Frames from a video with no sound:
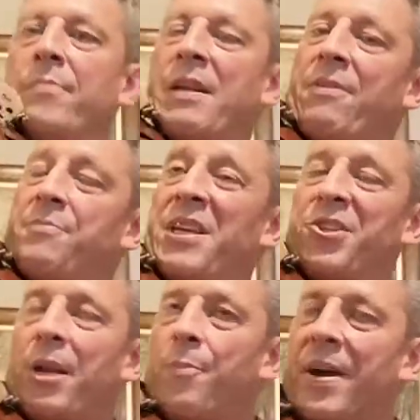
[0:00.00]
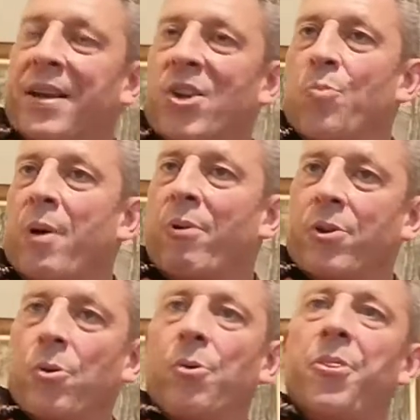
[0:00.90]
If I'm teaching a big group, I would
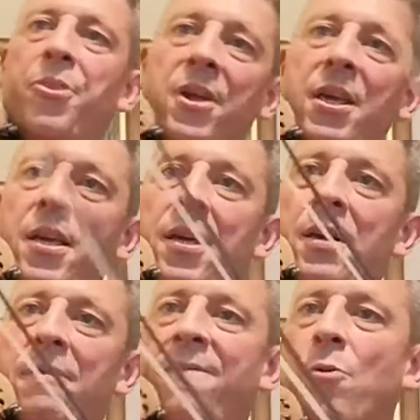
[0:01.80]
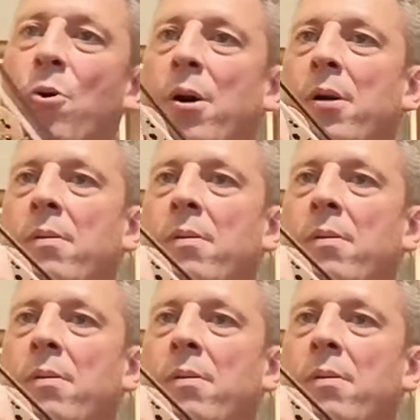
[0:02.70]
go 3, 4.